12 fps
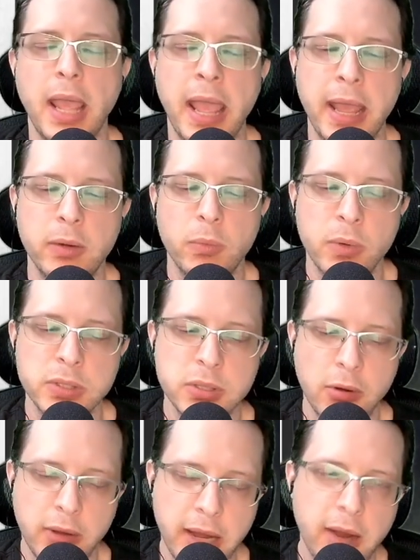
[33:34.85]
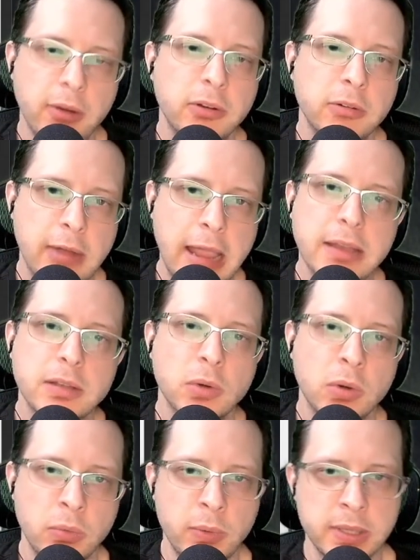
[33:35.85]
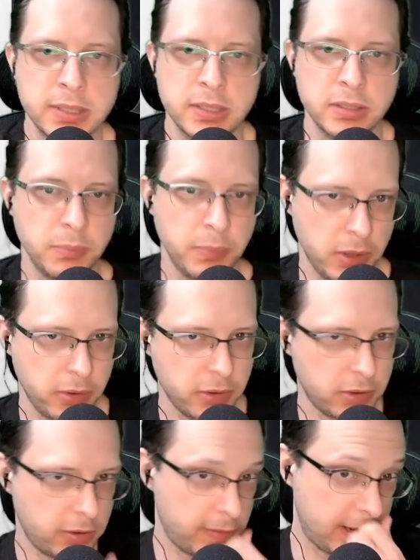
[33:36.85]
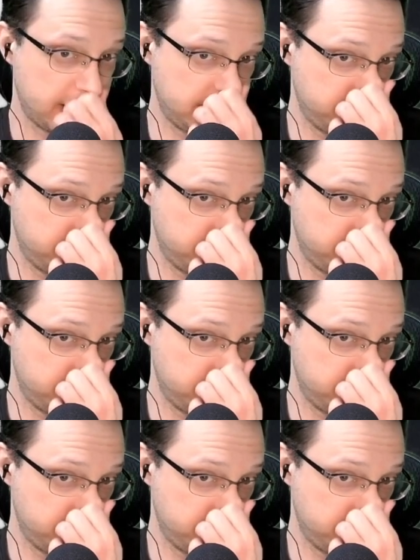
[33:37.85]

And was your character right, or was the superior correct?